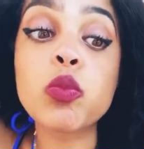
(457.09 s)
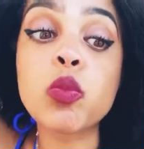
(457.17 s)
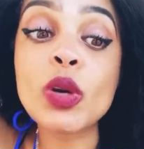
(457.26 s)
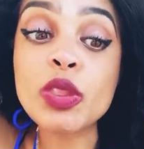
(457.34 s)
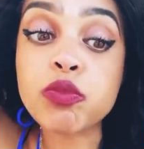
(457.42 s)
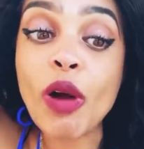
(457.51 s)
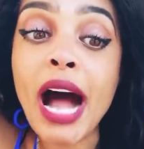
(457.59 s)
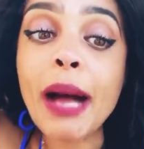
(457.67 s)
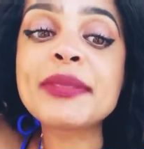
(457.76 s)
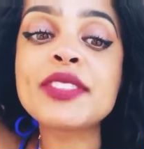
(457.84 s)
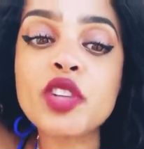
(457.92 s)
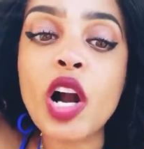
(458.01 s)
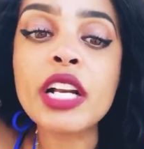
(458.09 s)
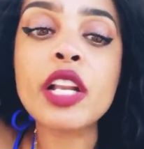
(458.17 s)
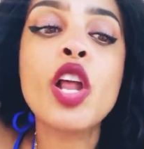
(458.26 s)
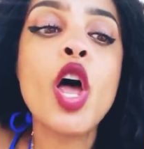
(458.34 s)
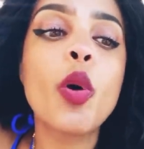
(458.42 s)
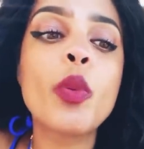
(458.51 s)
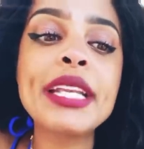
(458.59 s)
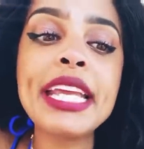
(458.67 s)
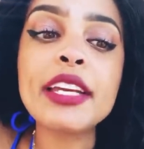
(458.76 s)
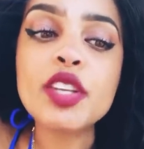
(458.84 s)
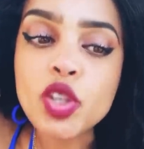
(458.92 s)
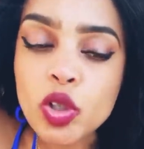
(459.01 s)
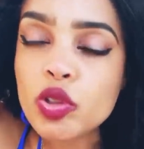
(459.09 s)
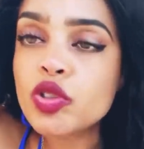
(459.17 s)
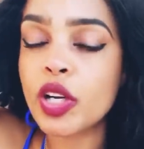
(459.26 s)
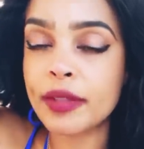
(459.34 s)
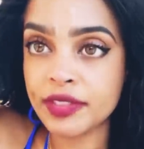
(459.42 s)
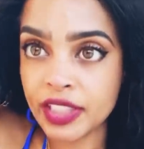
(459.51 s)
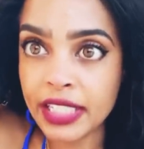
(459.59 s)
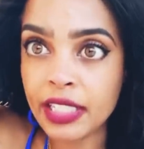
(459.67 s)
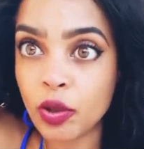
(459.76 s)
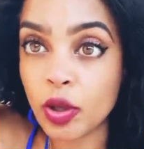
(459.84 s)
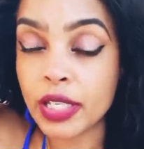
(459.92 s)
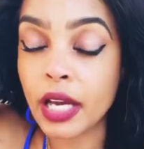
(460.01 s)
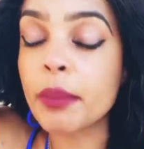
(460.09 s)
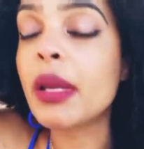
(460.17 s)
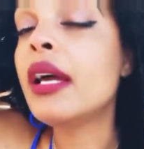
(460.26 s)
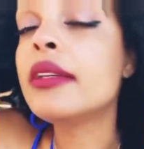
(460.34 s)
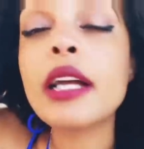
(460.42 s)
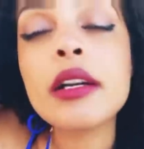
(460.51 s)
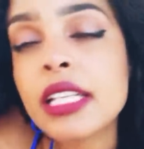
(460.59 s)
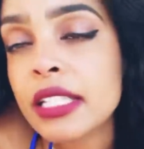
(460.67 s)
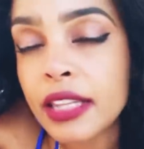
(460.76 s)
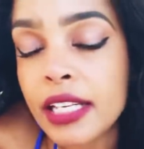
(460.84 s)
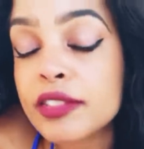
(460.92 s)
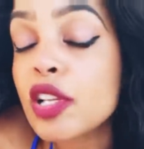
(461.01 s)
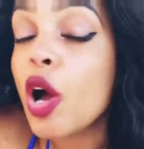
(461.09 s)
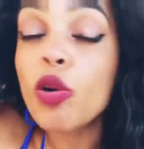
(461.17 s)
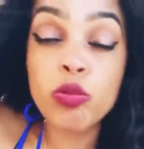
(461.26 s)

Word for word: with Rob started when he accused her of cheating on him. Now get this.